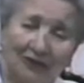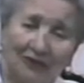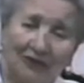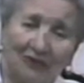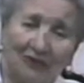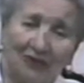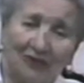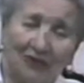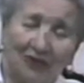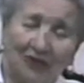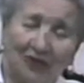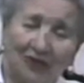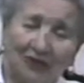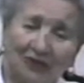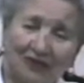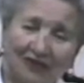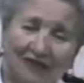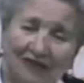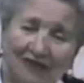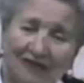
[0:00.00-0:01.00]
we all
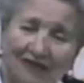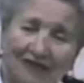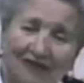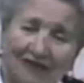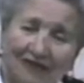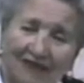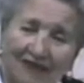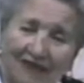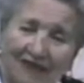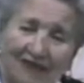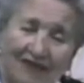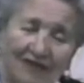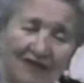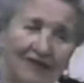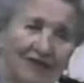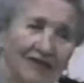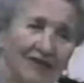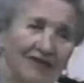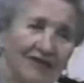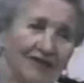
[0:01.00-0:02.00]
worked,
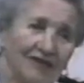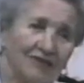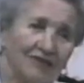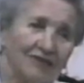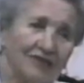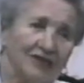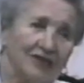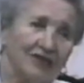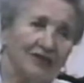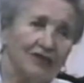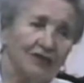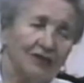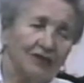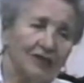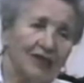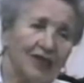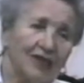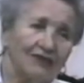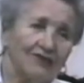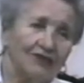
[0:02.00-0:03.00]
and we did
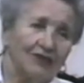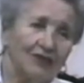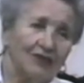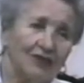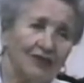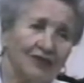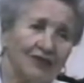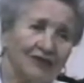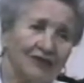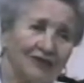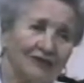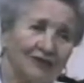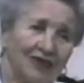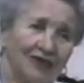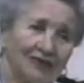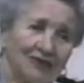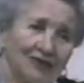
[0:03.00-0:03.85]
all kinds of work